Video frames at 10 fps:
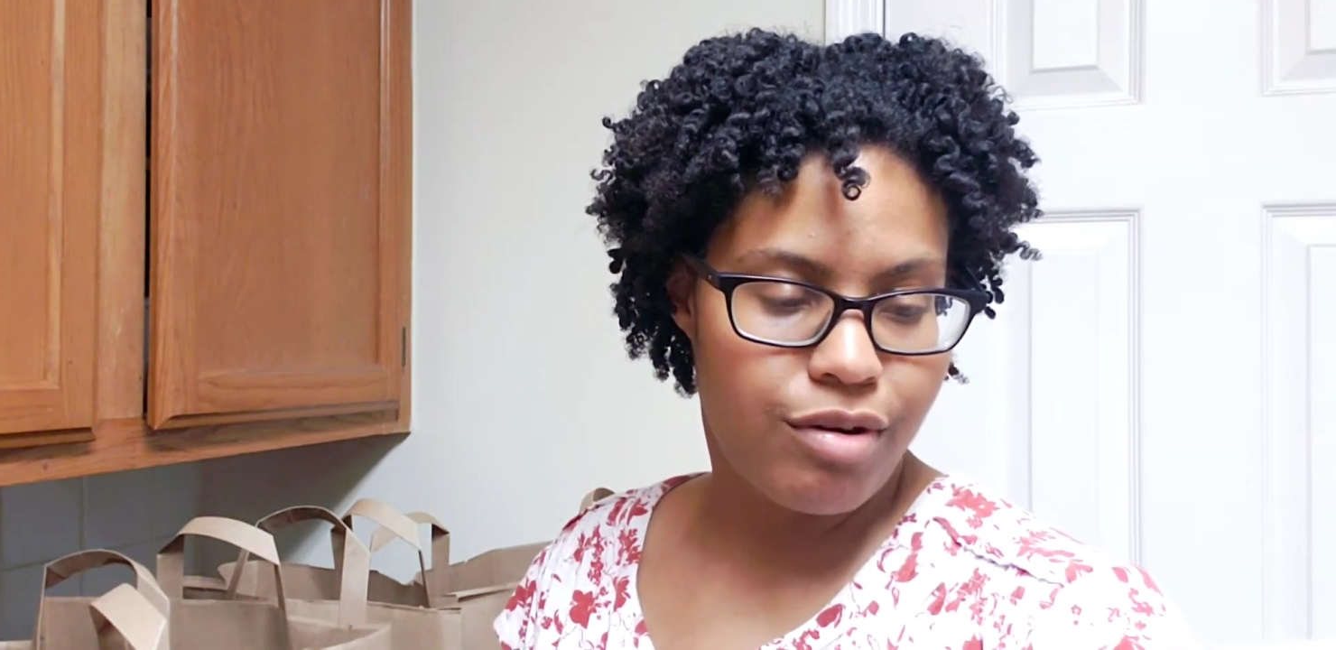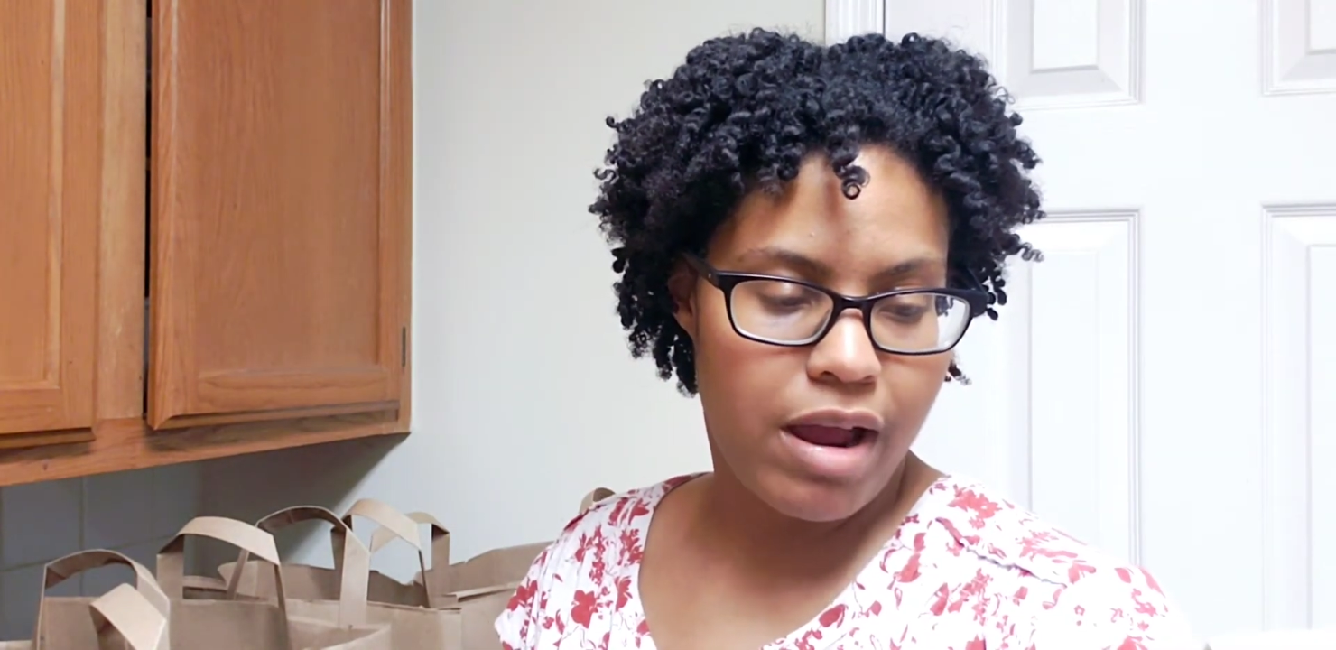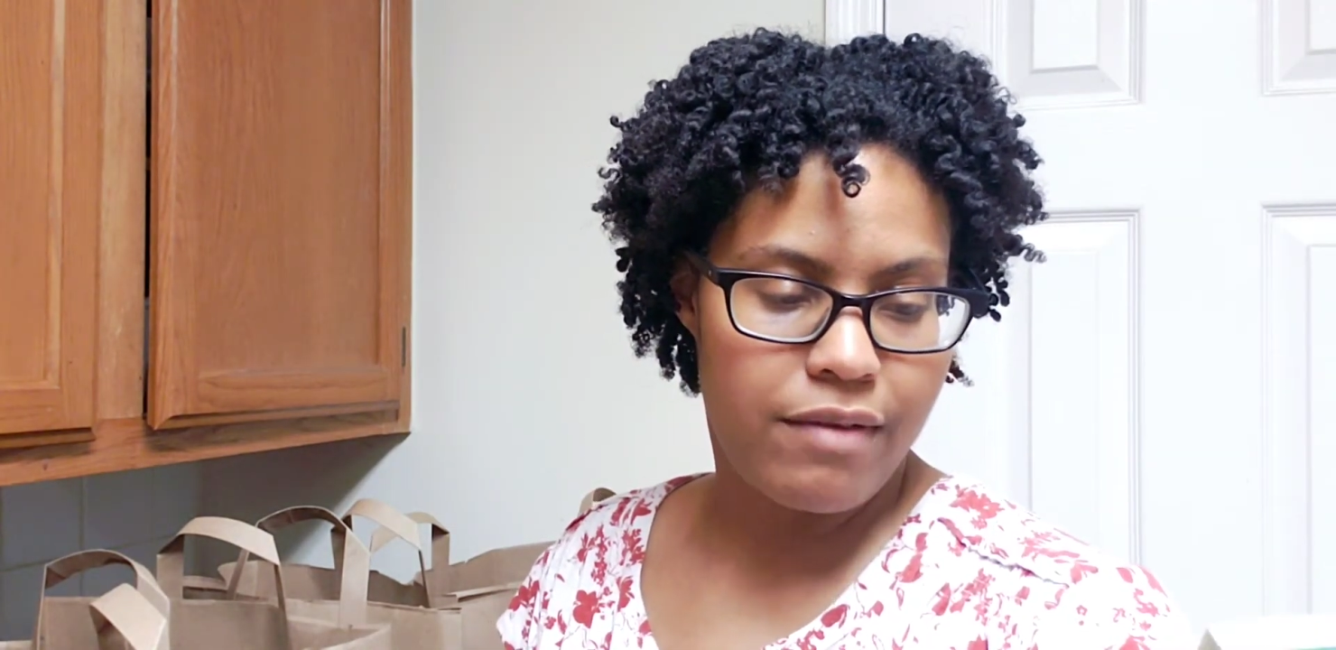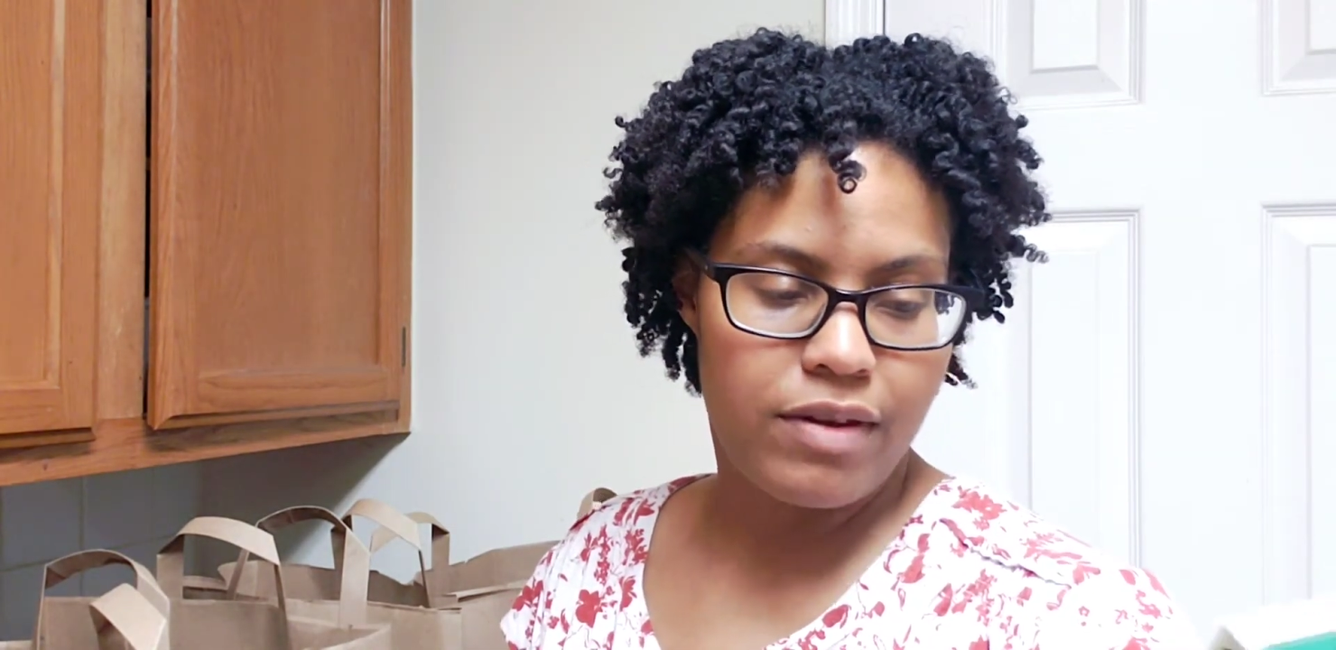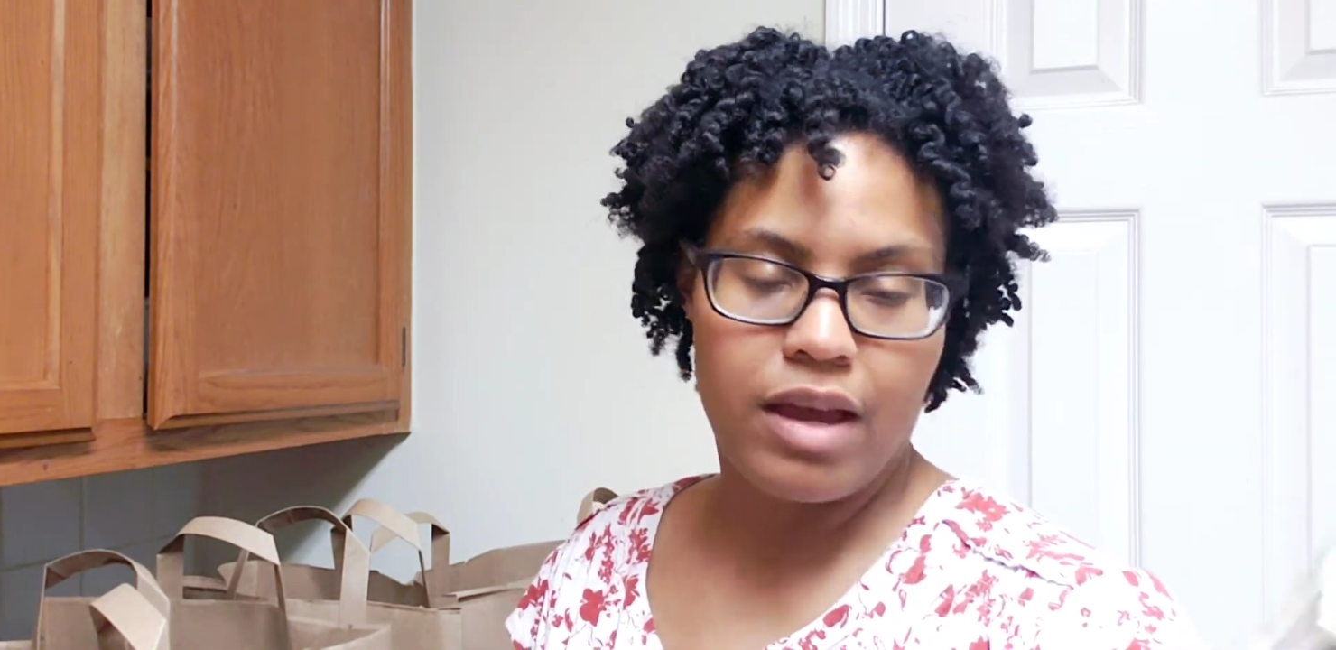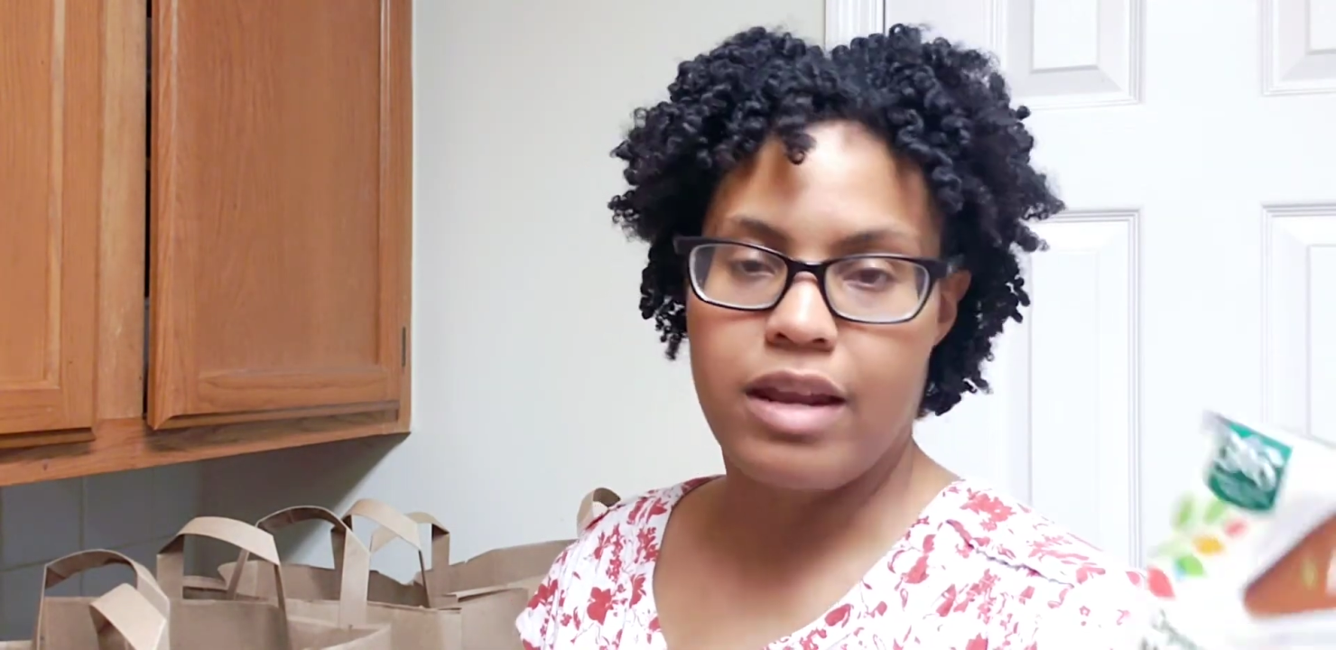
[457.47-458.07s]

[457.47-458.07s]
gravy